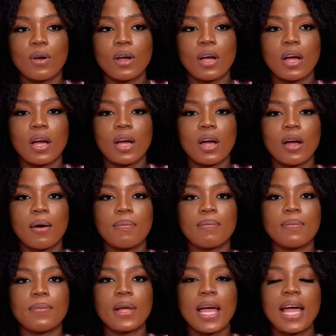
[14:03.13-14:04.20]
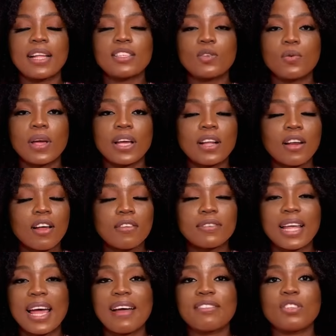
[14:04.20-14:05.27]
I had to wear gloves, I
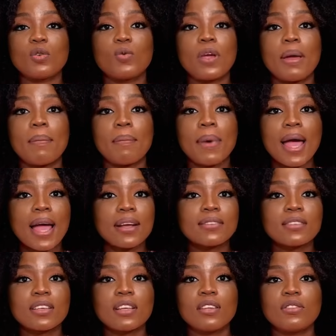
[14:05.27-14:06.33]
had to wear mask